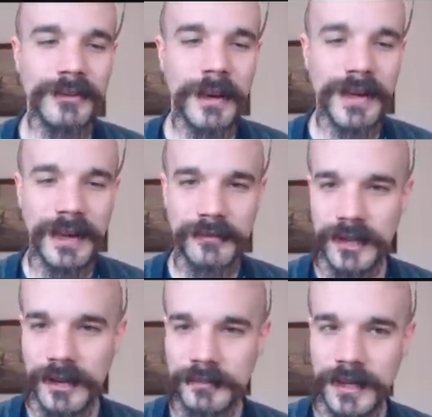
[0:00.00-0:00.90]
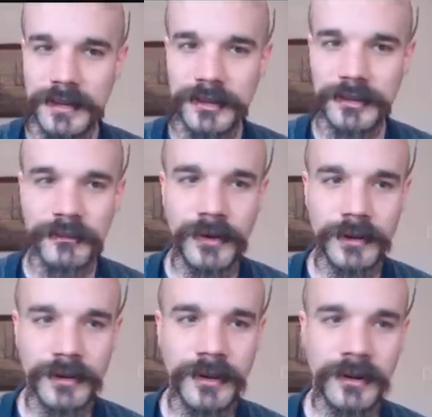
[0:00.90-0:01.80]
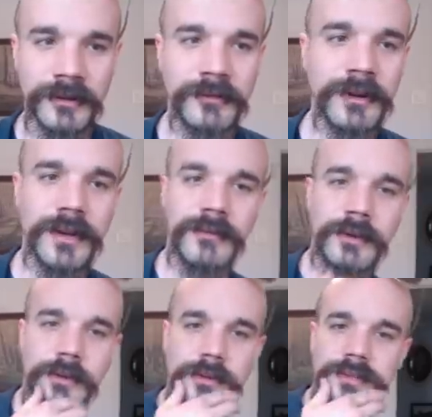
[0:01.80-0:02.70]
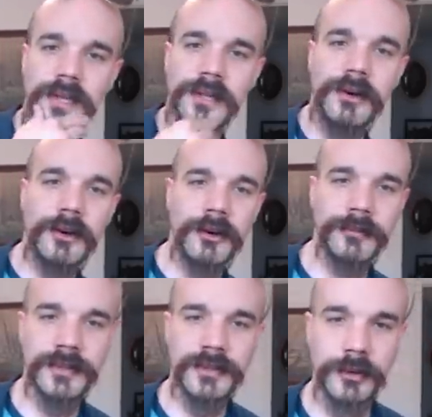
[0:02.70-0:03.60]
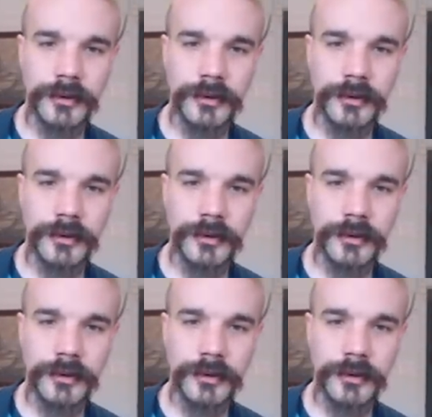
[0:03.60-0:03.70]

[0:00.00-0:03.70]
you might have to update your font config if you're using larbs